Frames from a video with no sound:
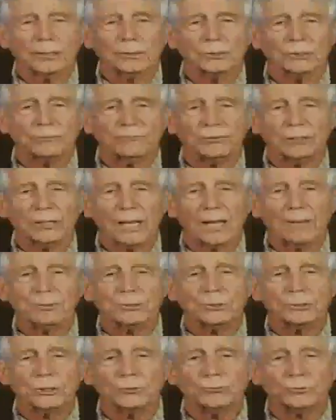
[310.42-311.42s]
as if it
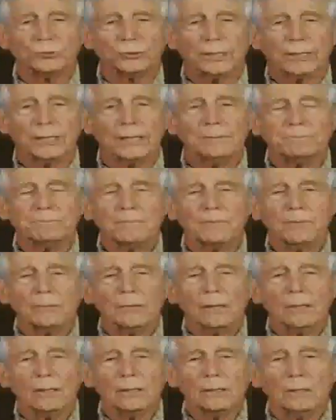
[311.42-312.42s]
happened yesterday.
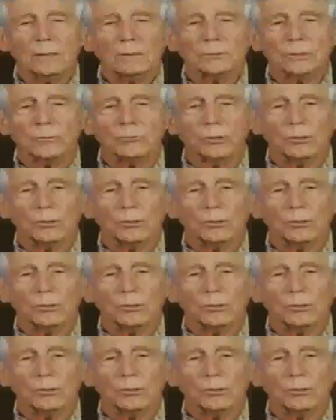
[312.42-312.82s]
There